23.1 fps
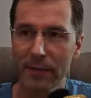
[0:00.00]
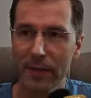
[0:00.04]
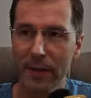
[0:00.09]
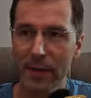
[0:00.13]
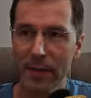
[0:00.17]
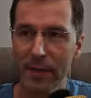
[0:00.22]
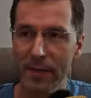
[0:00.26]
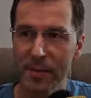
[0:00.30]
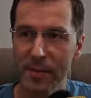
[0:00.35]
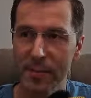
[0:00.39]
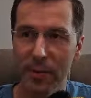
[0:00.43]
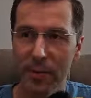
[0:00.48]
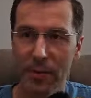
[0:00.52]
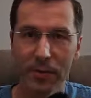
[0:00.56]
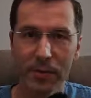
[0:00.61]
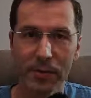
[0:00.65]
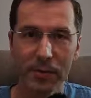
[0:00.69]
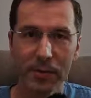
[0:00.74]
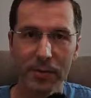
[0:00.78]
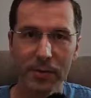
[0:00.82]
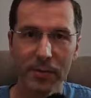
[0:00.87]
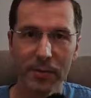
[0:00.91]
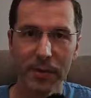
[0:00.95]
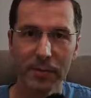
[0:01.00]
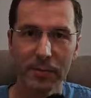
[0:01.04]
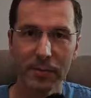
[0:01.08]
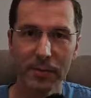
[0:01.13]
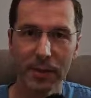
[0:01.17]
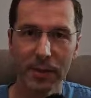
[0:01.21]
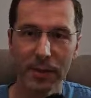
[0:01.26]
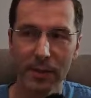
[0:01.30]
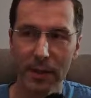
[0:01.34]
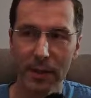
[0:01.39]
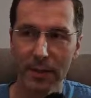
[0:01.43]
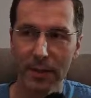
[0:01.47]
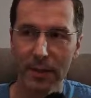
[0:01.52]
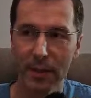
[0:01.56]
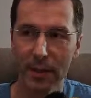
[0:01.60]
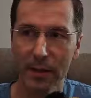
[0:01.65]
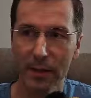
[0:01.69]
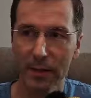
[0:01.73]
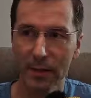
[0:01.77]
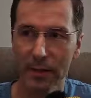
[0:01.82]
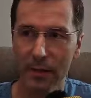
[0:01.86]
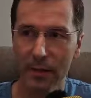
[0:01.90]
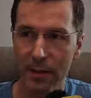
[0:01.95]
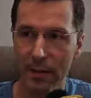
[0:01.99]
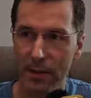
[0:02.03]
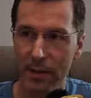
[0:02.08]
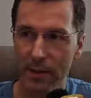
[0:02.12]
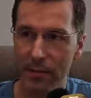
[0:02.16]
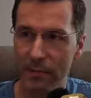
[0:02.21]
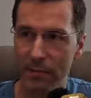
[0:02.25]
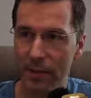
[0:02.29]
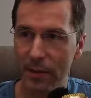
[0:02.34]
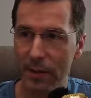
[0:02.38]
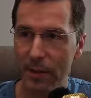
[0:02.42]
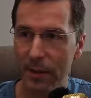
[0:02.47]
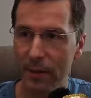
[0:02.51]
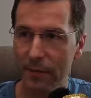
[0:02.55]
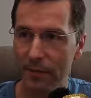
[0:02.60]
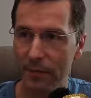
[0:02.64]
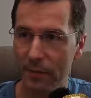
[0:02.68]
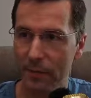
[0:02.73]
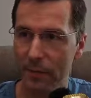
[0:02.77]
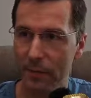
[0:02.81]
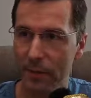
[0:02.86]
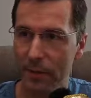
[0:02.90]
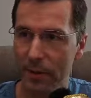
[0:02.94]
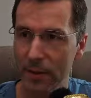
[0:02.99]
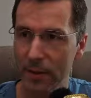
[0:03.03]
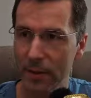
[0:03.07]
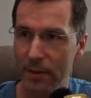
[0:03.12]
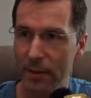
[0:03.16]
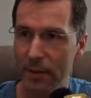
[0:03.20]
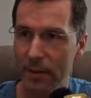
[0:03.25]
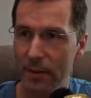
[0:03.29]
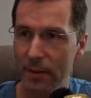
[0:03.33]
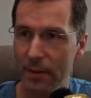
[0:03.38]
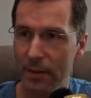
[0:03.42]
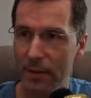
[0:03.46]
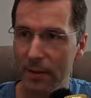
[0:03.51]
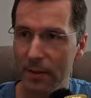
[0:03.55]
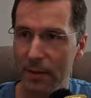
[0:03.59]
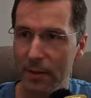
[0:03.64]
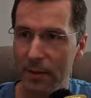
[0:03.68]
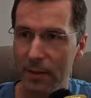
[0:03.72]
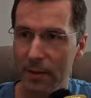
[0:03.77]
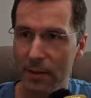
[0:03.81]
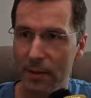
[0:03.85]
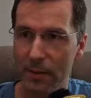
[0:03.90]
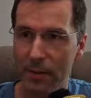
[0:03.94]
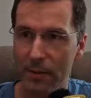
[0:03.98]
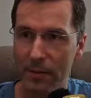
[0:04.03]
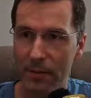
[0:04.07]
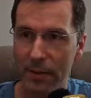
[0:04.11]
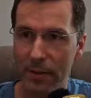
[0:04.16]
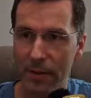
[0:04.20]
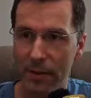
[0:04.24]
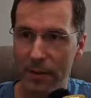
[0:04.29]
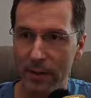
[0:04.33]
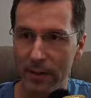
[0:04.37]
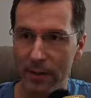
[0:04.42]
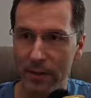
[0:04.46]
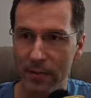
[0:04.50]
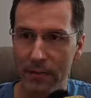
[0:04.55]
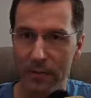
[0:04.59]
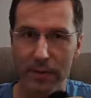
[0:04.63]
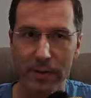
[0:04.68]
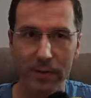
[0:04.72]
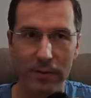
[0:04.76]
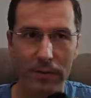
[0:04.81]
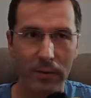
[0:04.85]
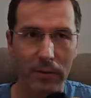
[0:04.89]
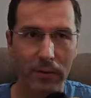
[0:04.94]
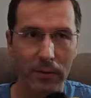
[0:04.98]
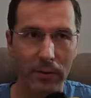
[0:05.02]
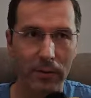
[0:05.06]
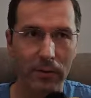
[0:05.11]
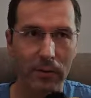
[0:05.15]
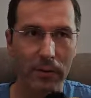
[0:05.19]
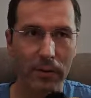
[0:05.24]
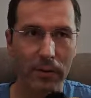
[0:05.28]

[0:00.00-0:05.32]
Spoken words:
spots or something like that, yes, we have to be registered all.